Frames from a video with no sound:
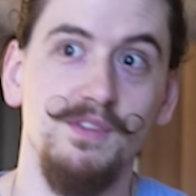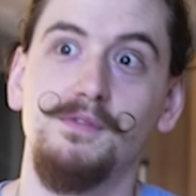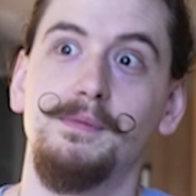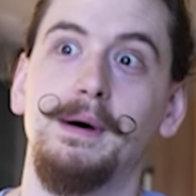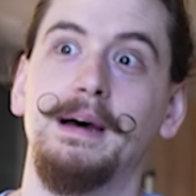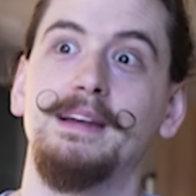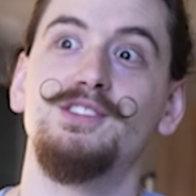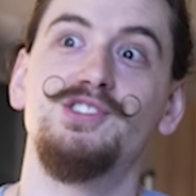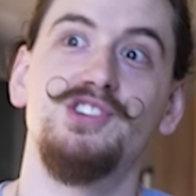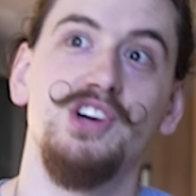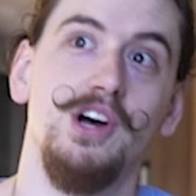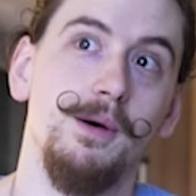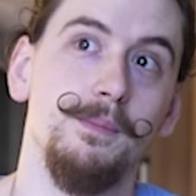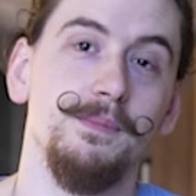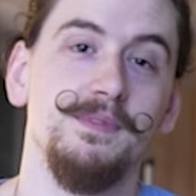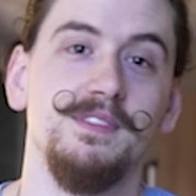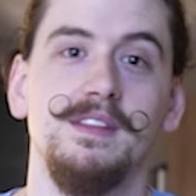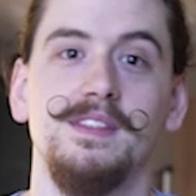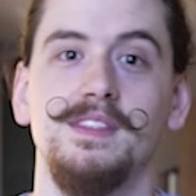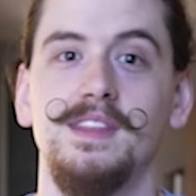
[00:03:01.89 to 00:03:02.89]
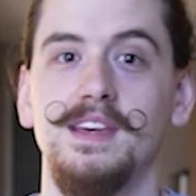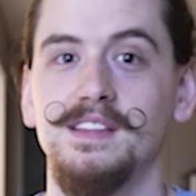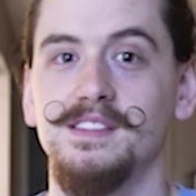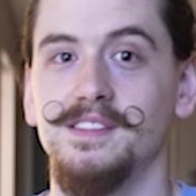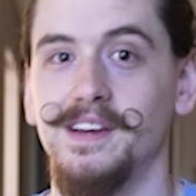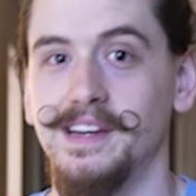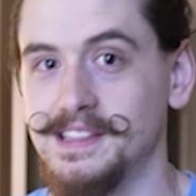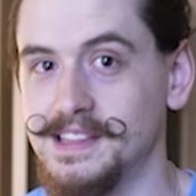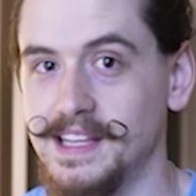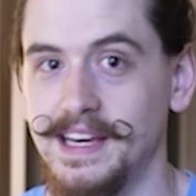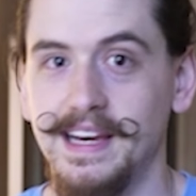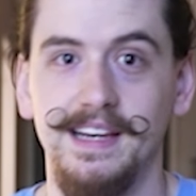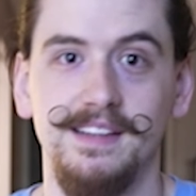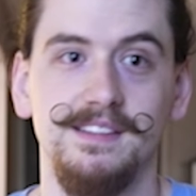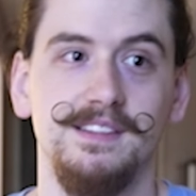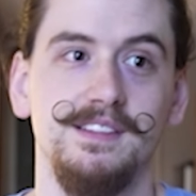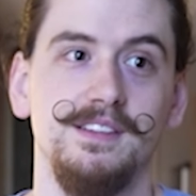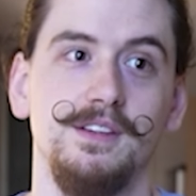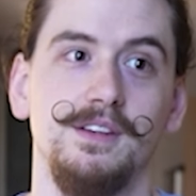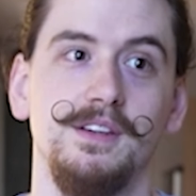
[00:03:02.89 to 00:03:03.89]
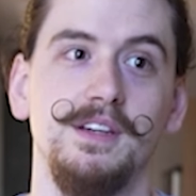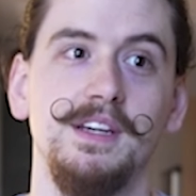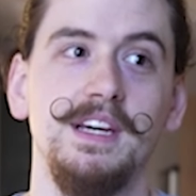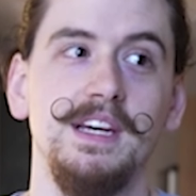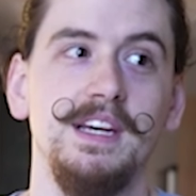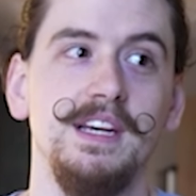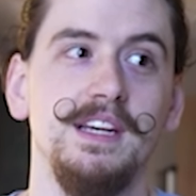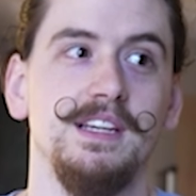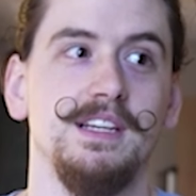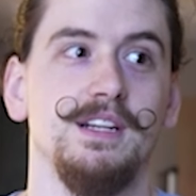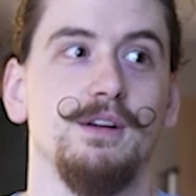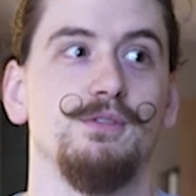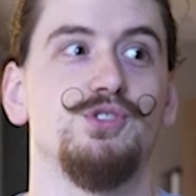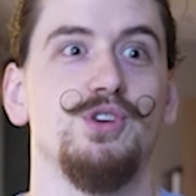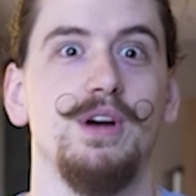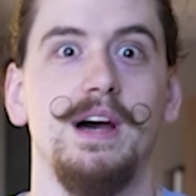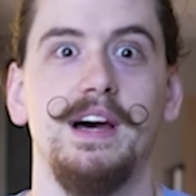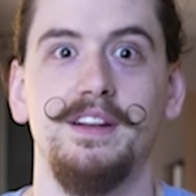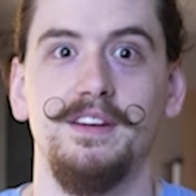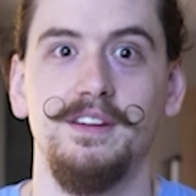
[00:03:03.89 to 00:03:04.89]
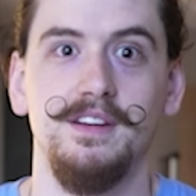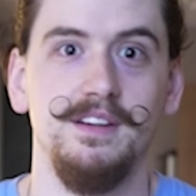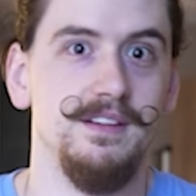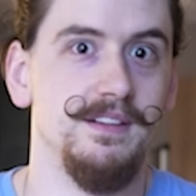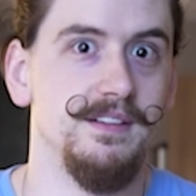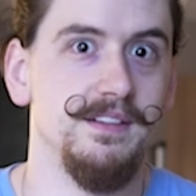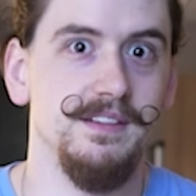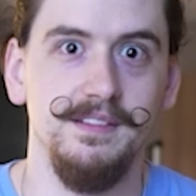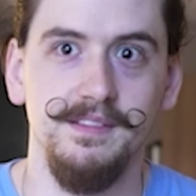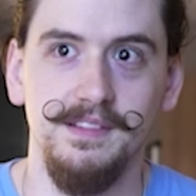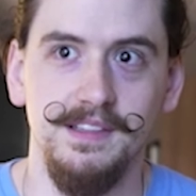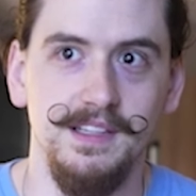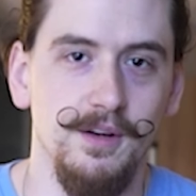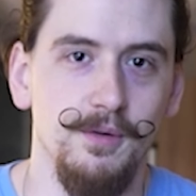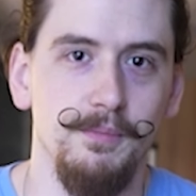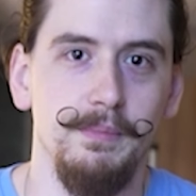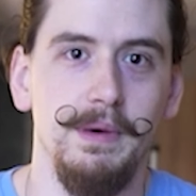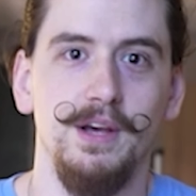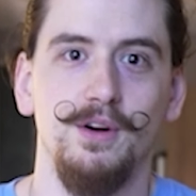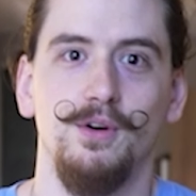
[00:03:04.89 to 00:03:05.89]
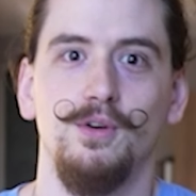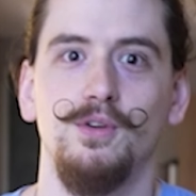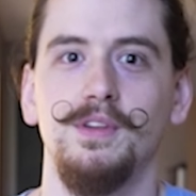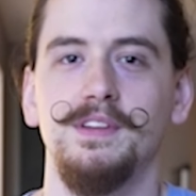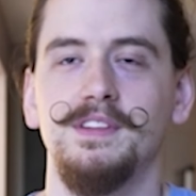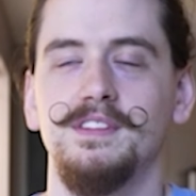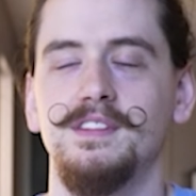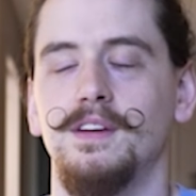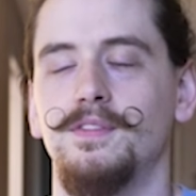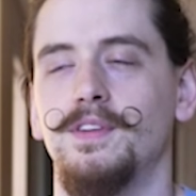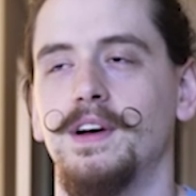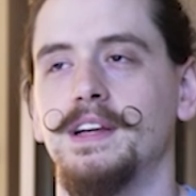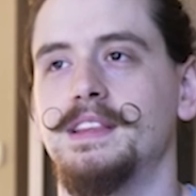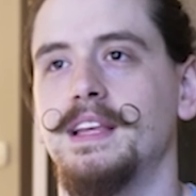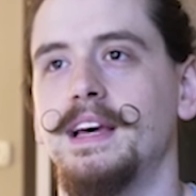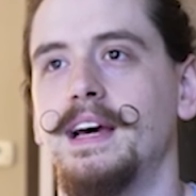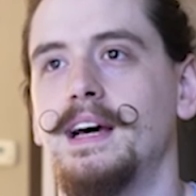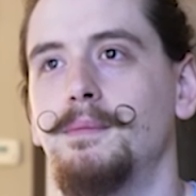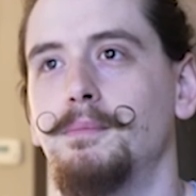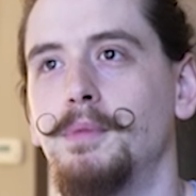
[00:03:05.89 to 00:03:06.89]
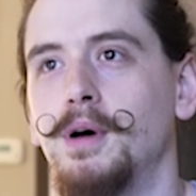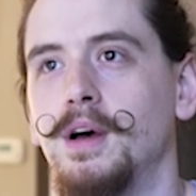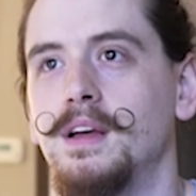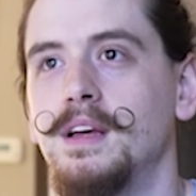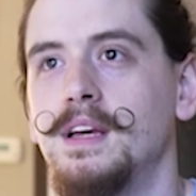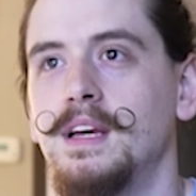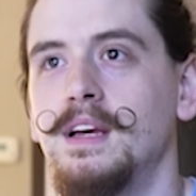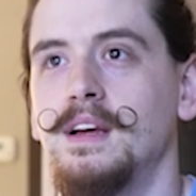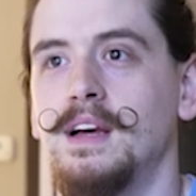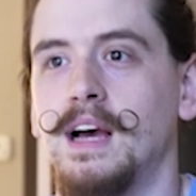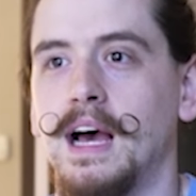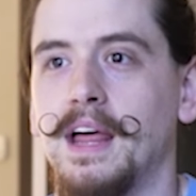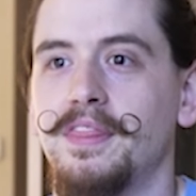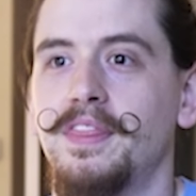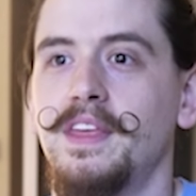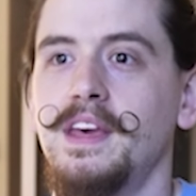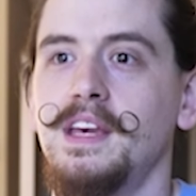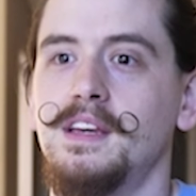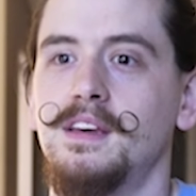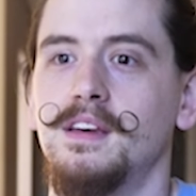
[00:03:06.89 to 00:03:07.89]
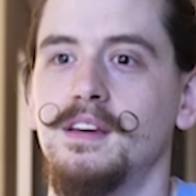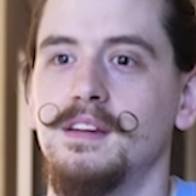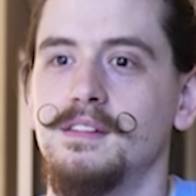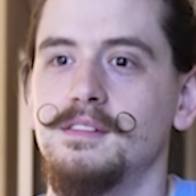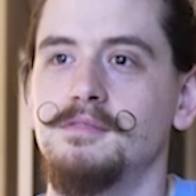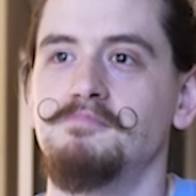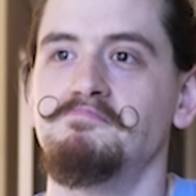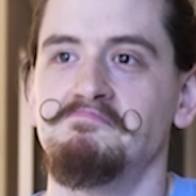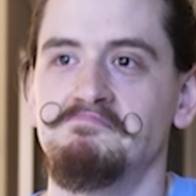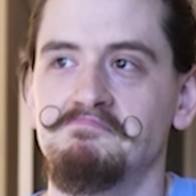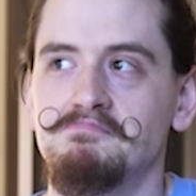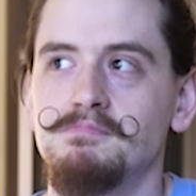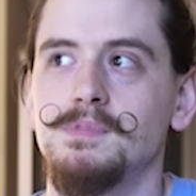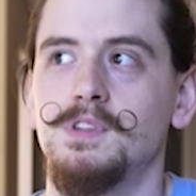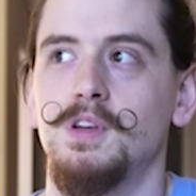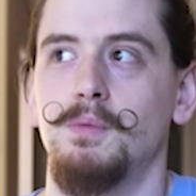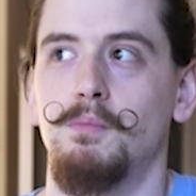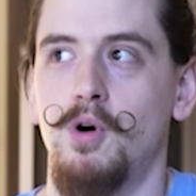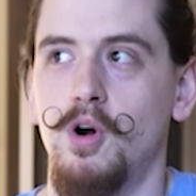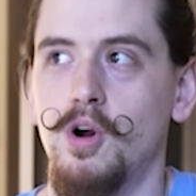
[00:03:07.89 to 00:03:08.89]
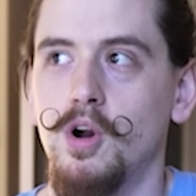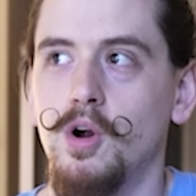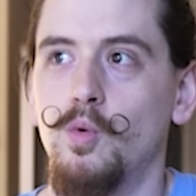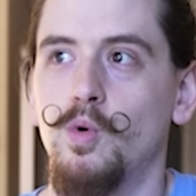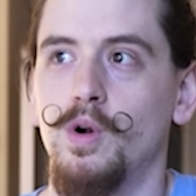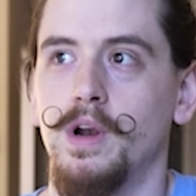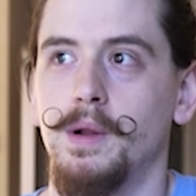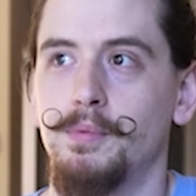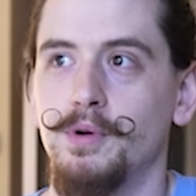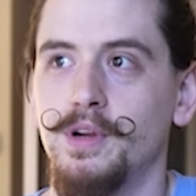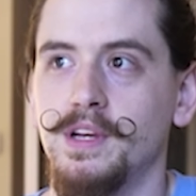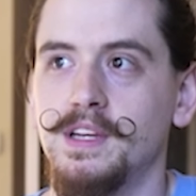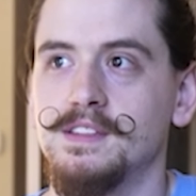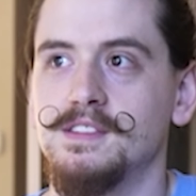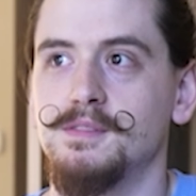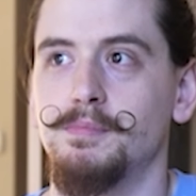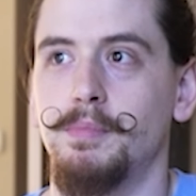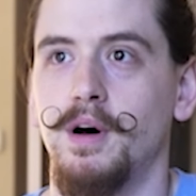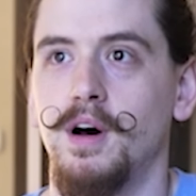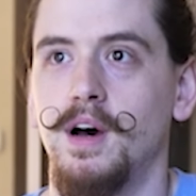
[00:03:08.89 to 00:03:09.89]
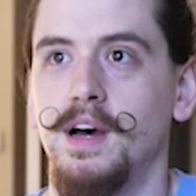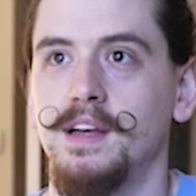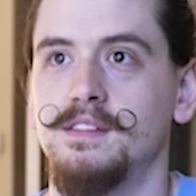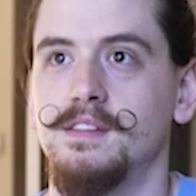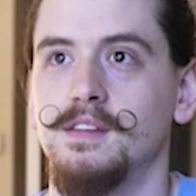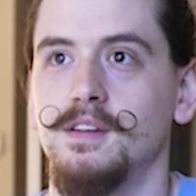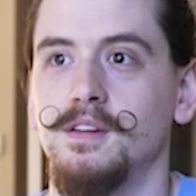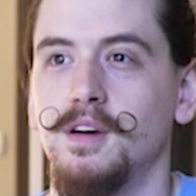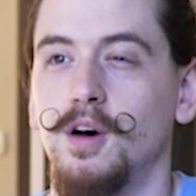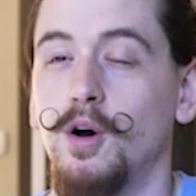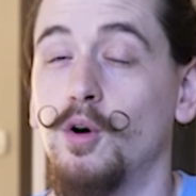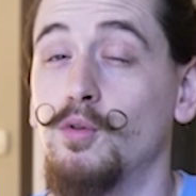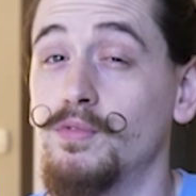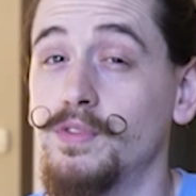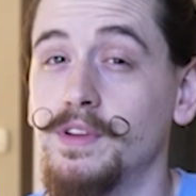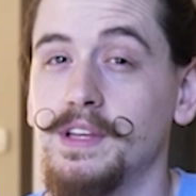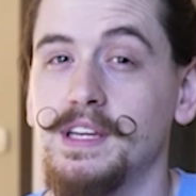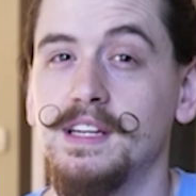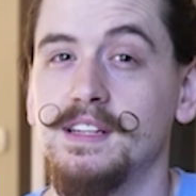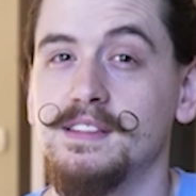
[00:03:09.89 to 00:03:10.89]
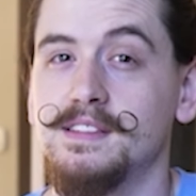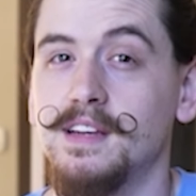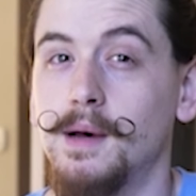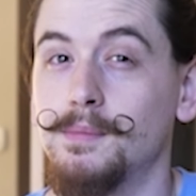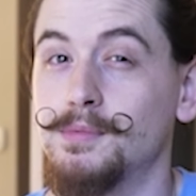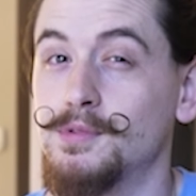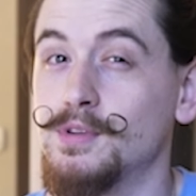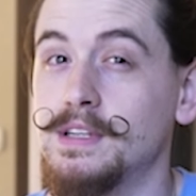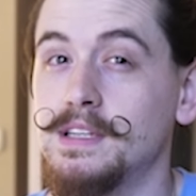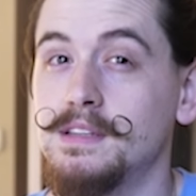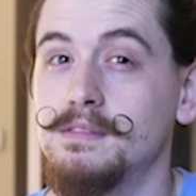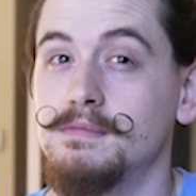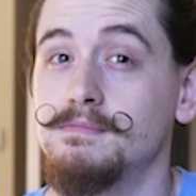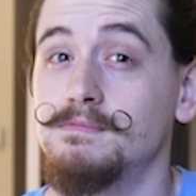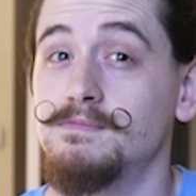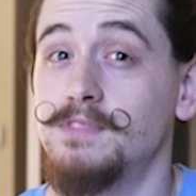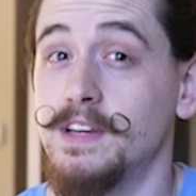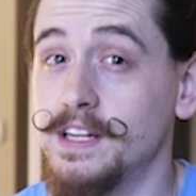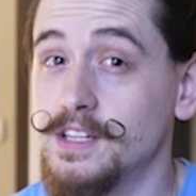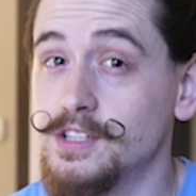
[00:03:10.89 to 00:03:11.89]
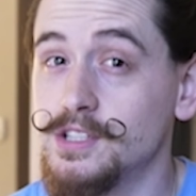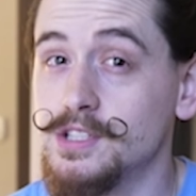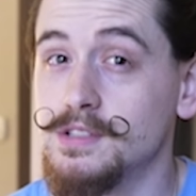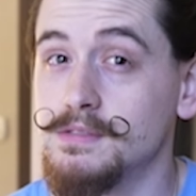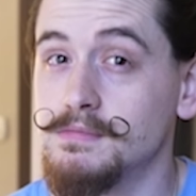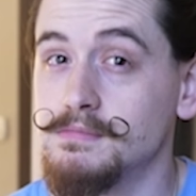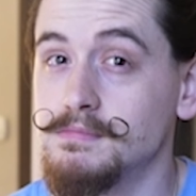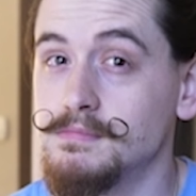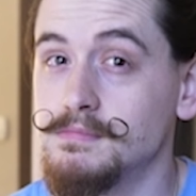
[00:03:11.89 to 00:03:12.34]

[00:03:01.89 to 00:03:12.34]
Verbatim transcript: with my jumps and things like that to, you know, try to, you know, medal and stuff like that. But I think tomorrow we're in a pretty good spot to hopefully get a top 3 finish